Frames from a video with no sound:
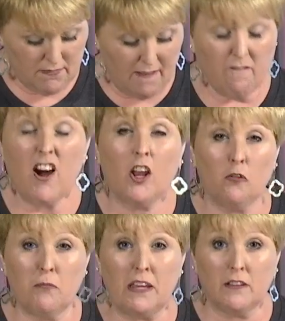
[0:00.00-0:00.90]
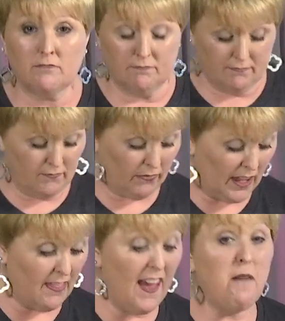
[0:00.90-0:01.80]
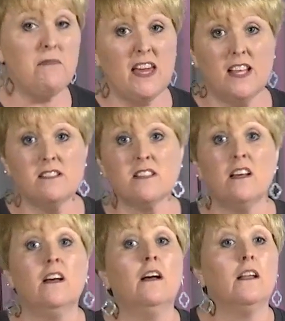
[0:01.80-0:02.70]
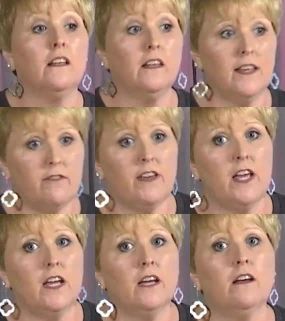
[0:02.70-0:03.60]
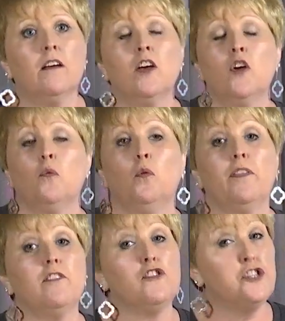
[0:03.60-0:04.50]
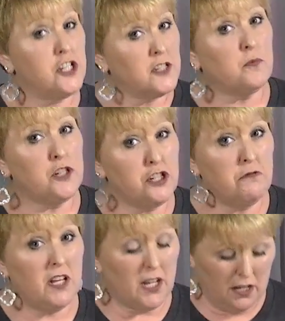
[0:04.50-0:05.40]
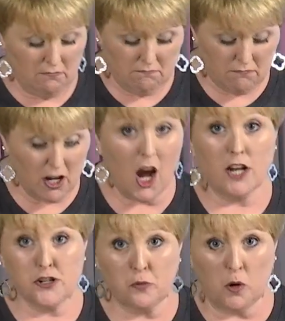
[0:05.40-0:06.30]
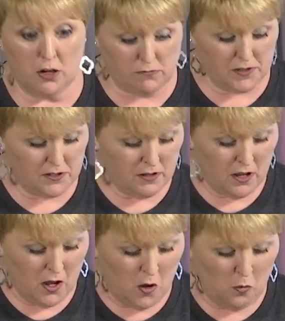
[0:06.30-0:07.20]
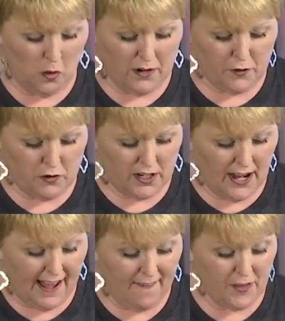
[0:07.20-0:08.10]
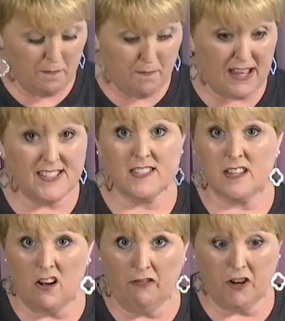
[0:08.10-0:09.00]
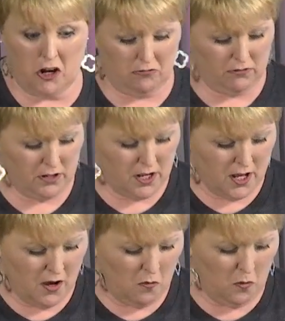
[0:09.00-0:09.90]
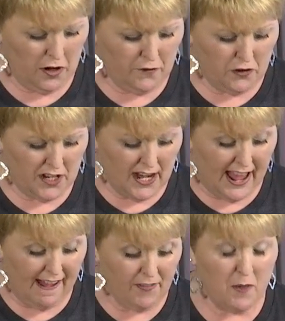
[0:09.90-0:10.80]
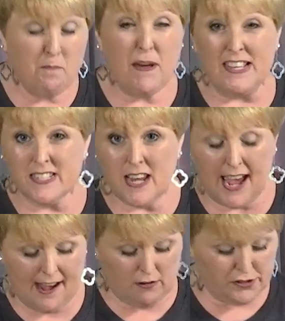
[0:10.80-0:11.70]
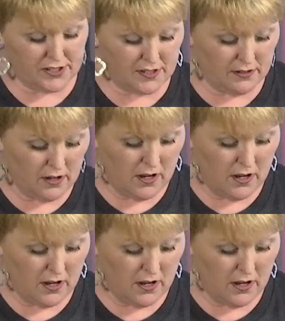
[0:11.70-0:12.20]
and follow me. And that means living with just what you need, not your wants. What if you didn't have the best cell phone? What if you didn't have the best house?